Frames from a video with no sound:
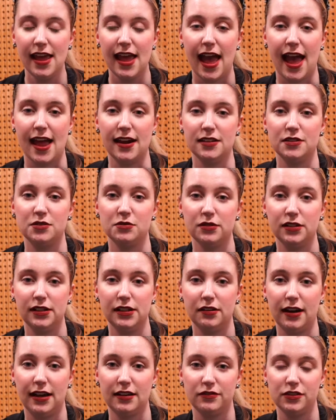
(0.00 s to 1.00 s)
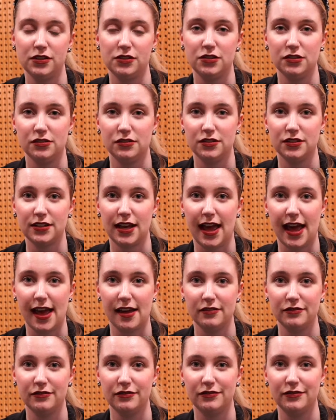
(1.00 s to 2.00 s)
and it's really great for students to
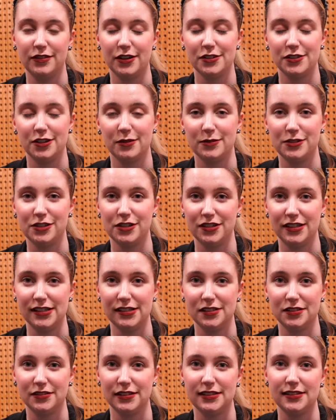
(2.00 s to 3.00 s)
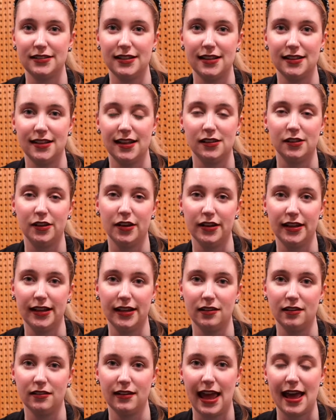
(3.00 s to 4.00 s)
have those opportunities to extend their
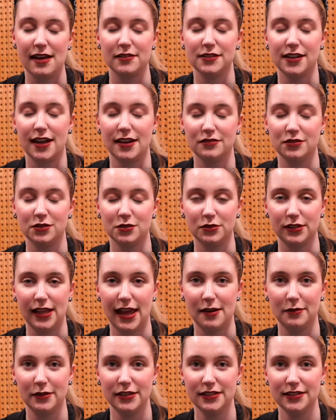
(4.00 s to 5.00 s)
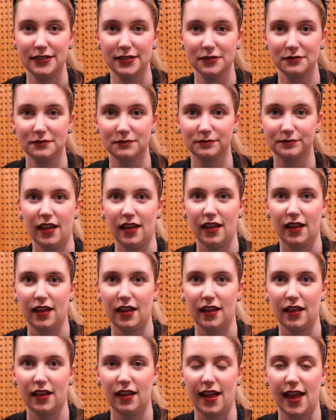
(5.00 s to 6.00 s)
learning outside of school hours.
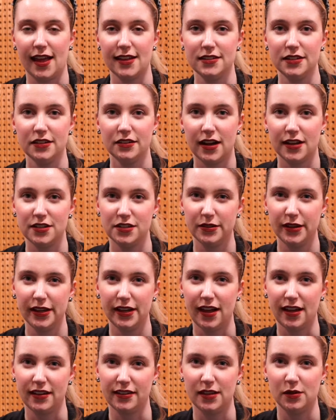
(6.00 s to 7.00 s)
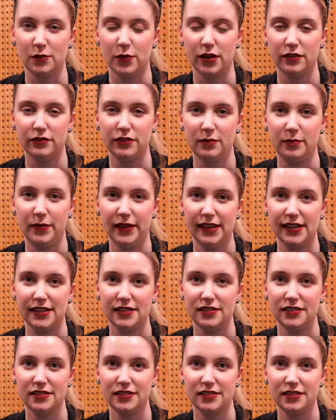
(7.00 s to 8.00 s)
As a graduate, I think one of the
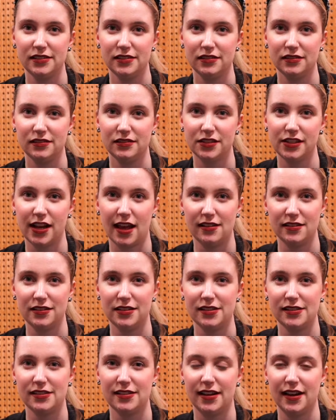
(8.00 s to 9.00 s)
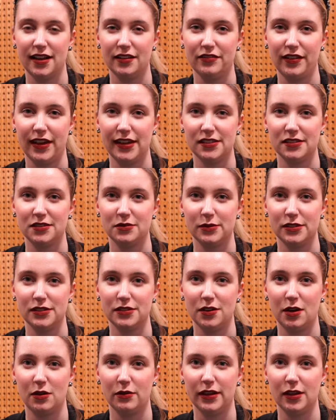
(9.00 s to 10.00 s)
biggest challenges that I faced
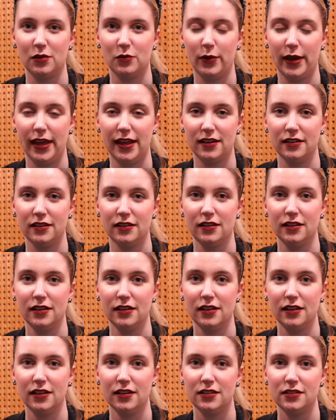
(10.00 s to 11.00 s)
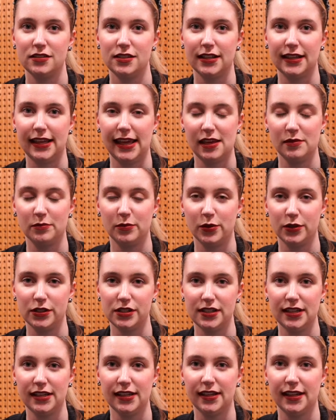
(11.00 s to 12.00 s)
was knowing when to keep
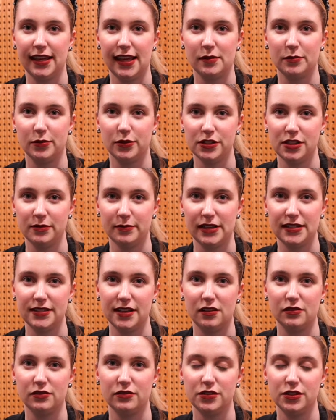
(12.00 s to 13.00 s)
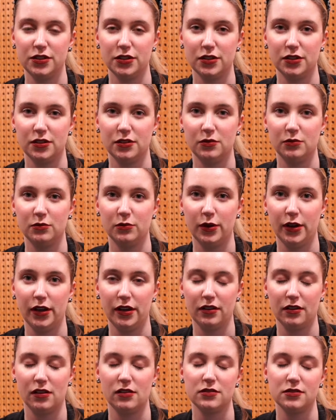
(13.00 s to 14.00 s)
pushing and keep pushing myself to
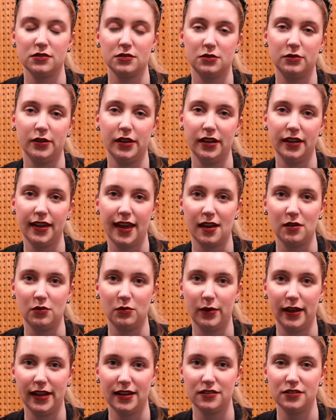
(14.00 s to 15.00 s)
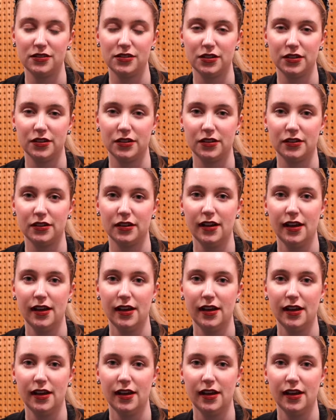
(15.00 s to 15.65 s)
work on schoolwork and when to